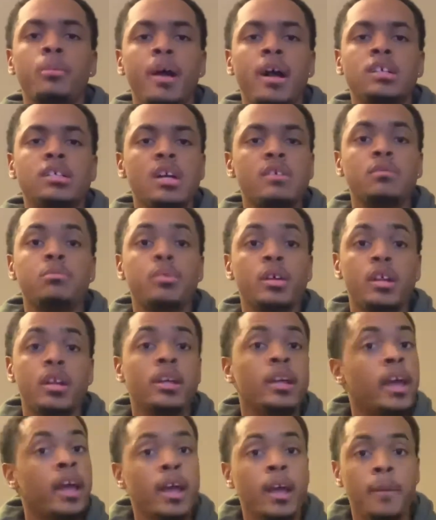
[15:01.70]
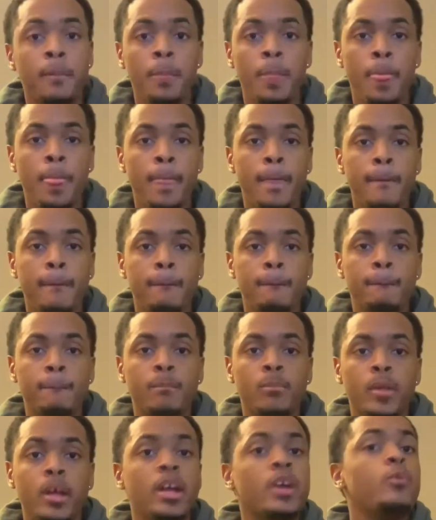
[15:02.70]
to ever play the game.
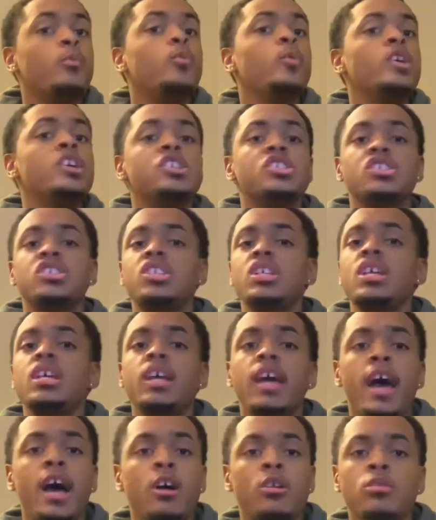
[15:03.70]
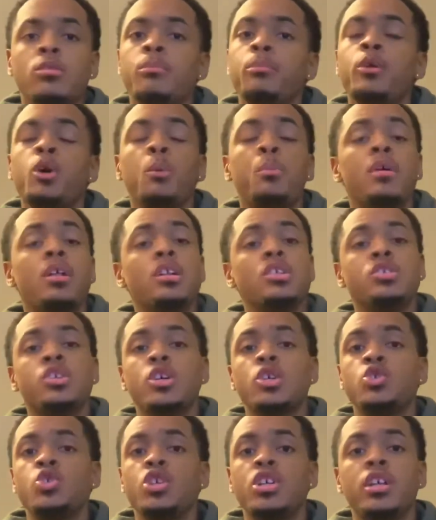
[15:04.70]
And we see how Bill Belichick
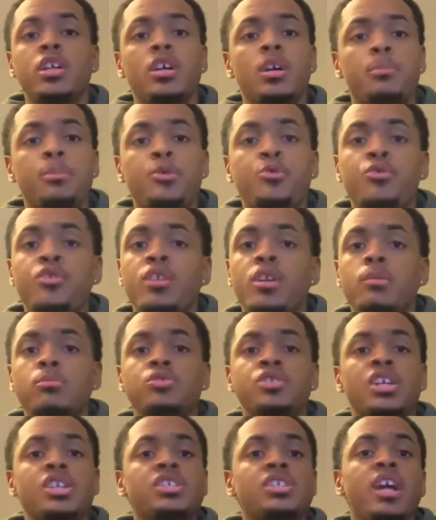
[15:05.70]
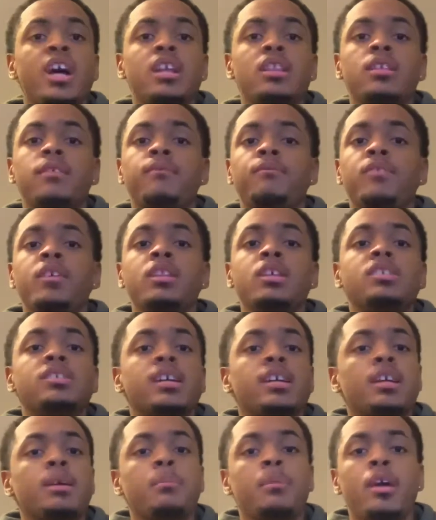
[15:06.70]
treated him. He treated him just like the
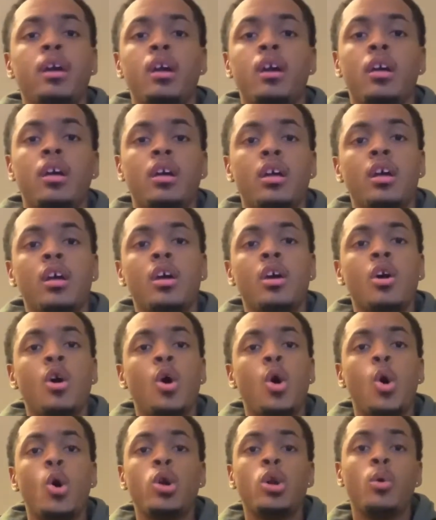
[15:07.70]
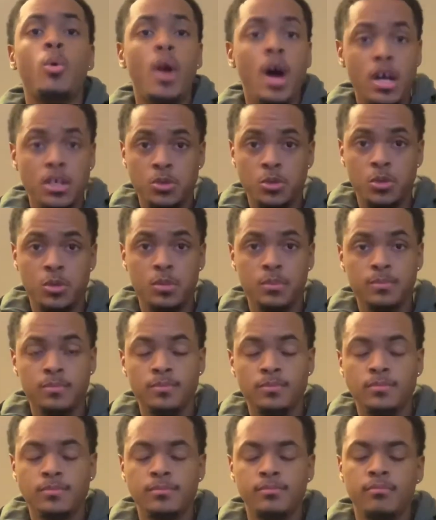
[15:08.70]
52nd man on a roster.
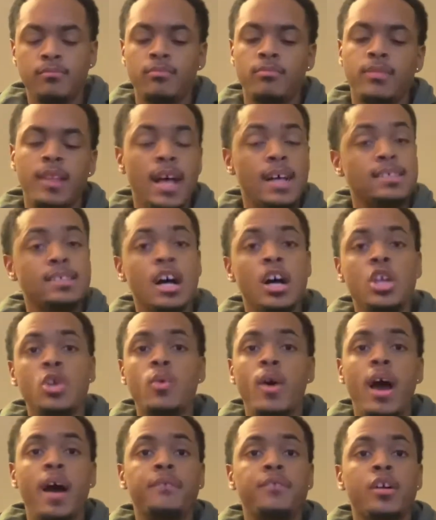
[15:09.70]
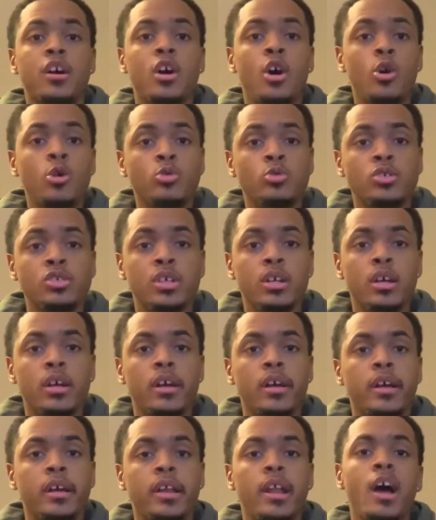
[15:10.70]
That's how you have to coach.
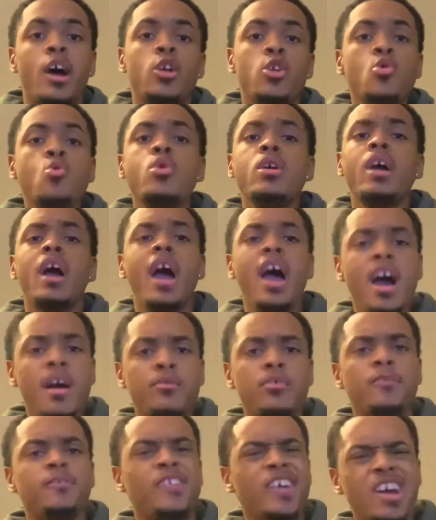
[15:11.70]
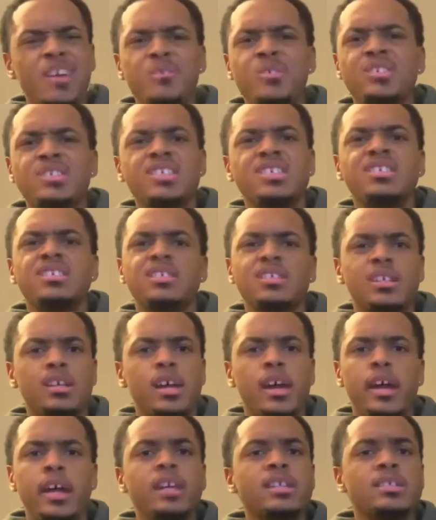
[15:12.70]
Now, you can have your favorites.
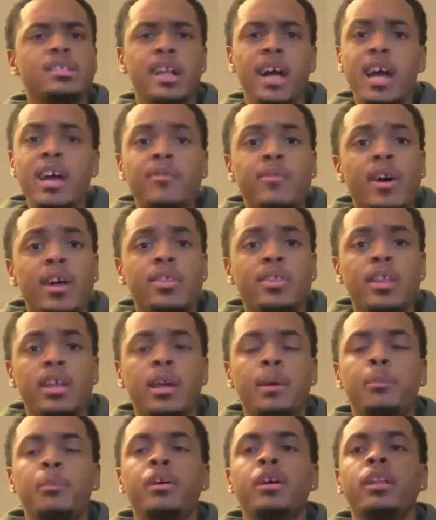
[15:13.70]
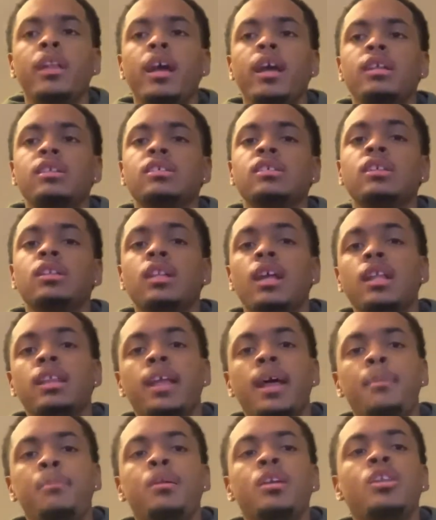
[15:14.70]
It's life, I think. But, like, to let
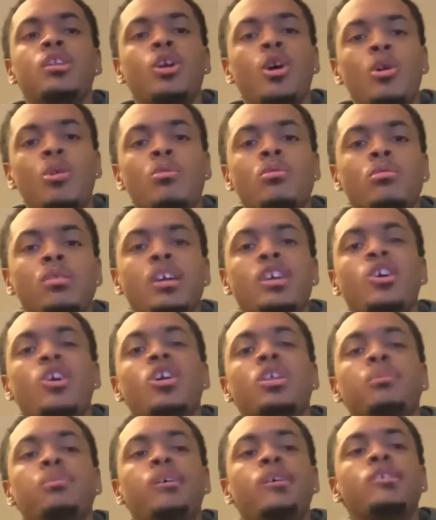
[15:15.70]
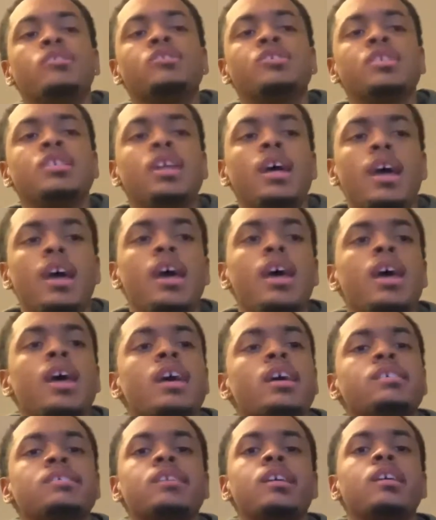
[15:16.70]
that be known and your other players see that,
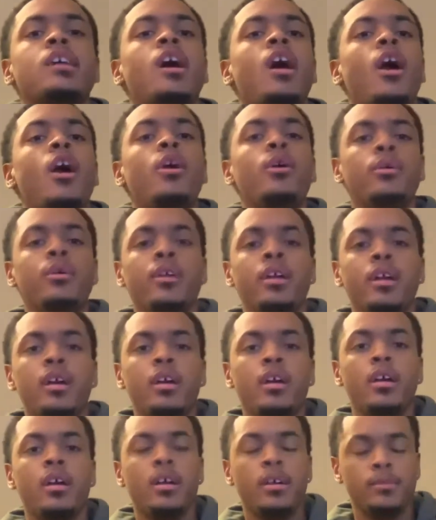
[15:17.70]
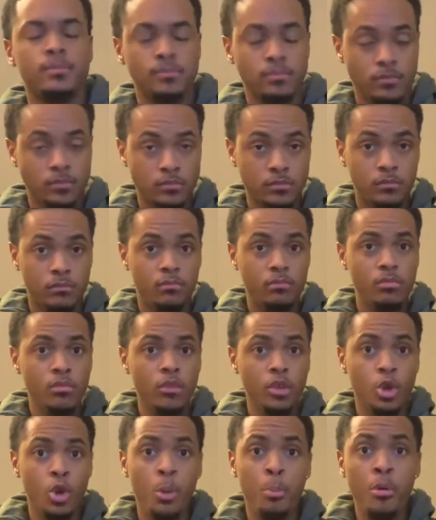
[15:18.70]
it's going to hurt
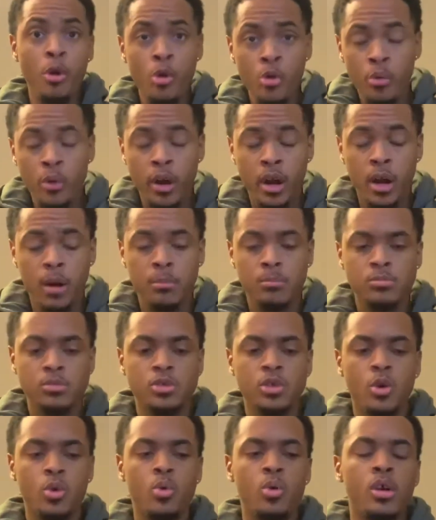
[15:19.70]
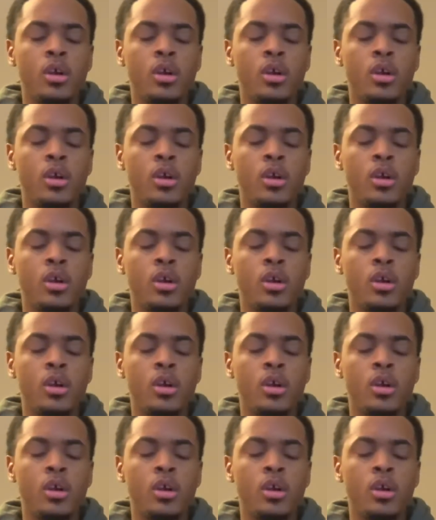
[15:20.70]
your program. So,